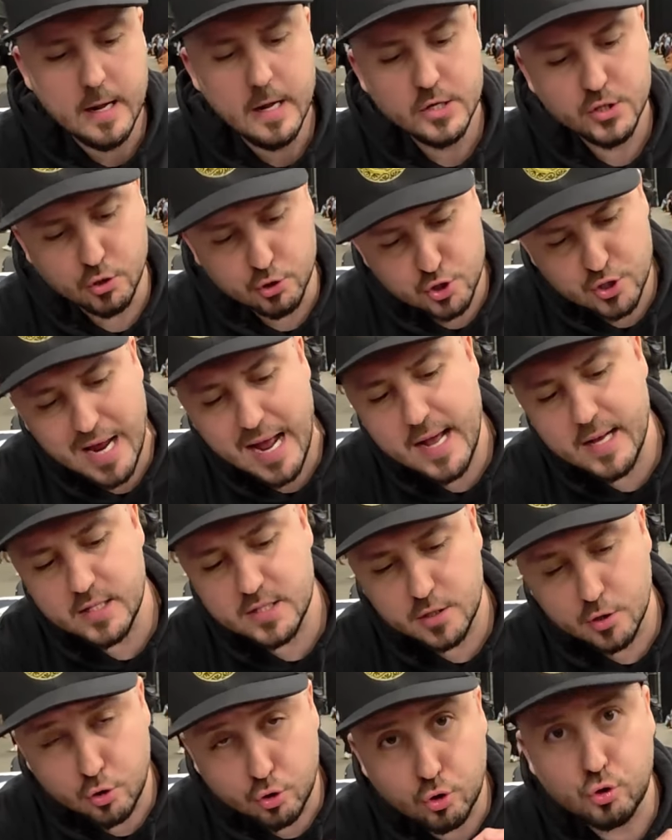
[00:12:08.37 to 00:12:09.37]
So
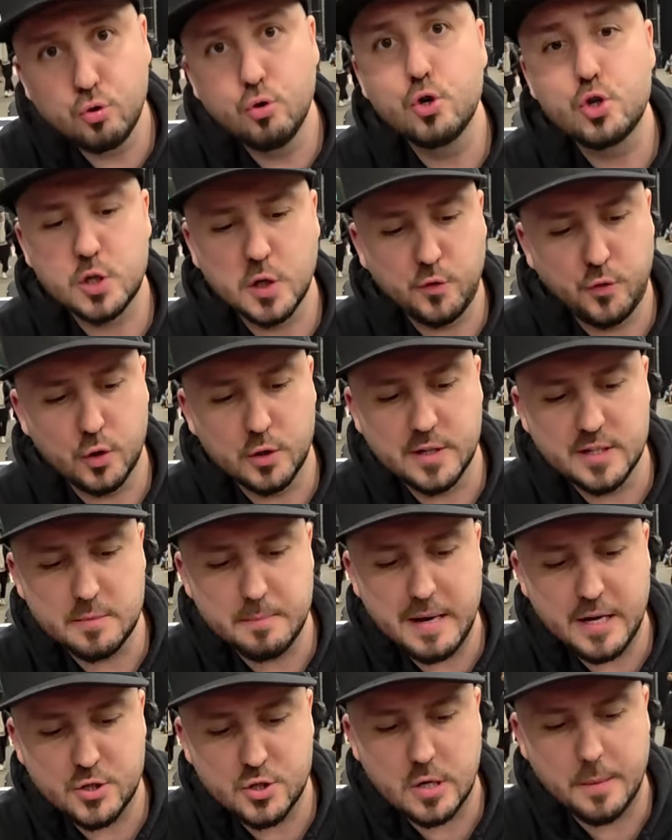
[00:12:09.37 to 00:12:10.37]
Shanks, crucial for this
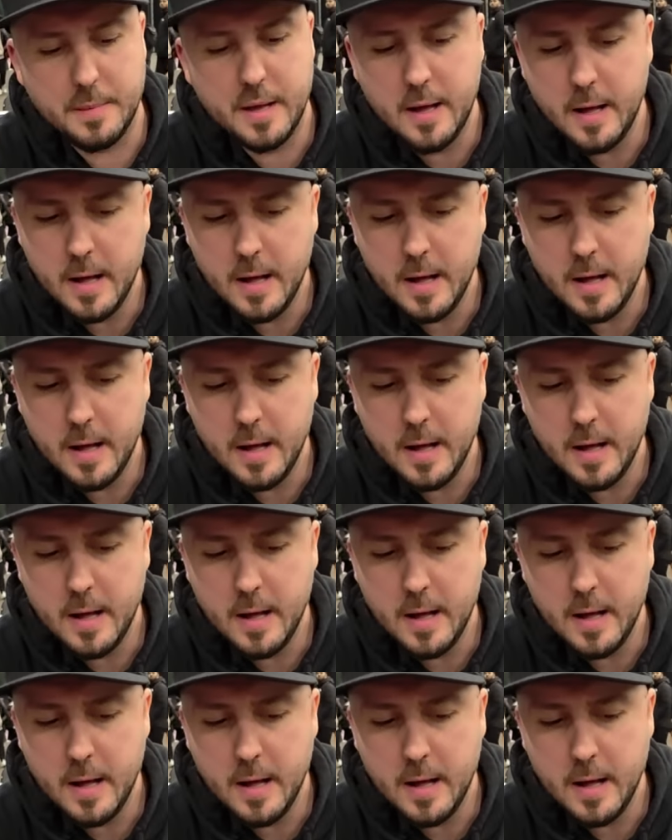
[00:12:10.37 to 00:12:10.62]
matchup.